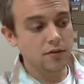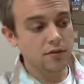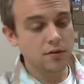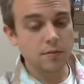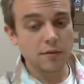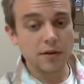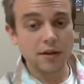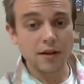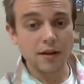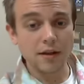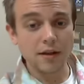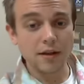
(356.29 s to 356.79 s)

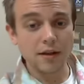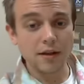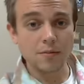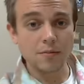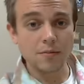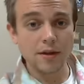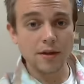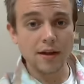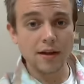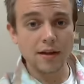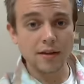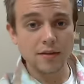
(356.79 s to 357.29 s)
to be like a
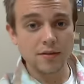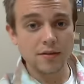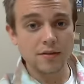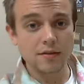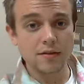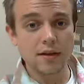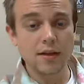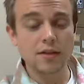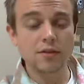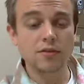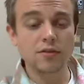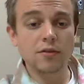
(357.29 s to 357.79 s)
noble gas.
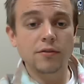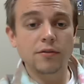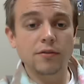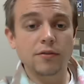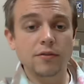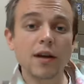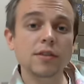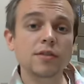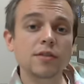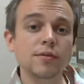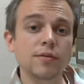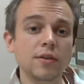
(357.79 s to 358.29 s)
And so
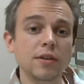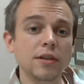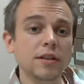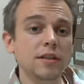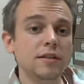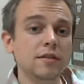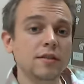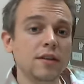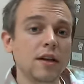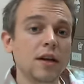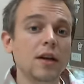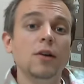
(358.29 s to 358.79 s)

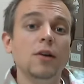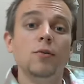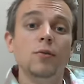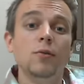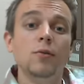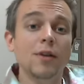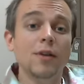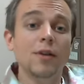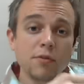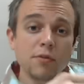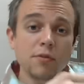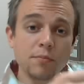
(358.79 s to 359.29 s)
phosphorus
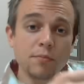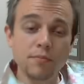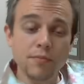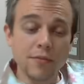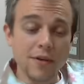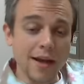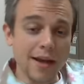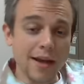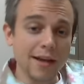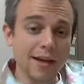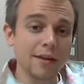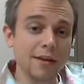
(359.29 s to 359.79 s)
would have a
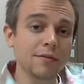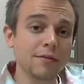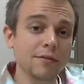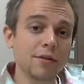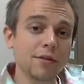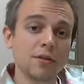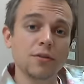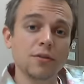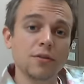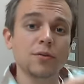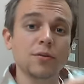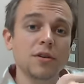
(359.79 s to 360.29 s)

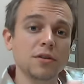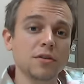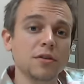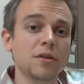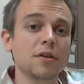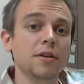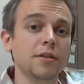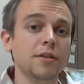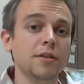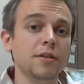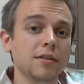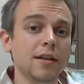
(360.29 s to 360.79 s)
-3
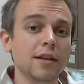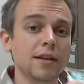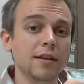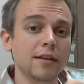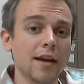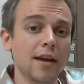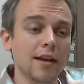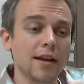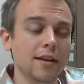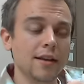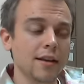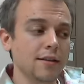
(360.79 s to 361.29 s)
charge in
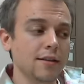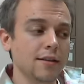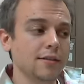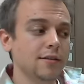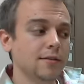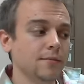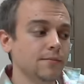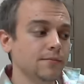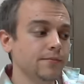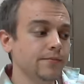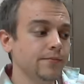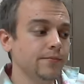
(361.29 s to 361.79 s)
that
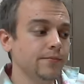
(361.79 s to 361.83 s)
case.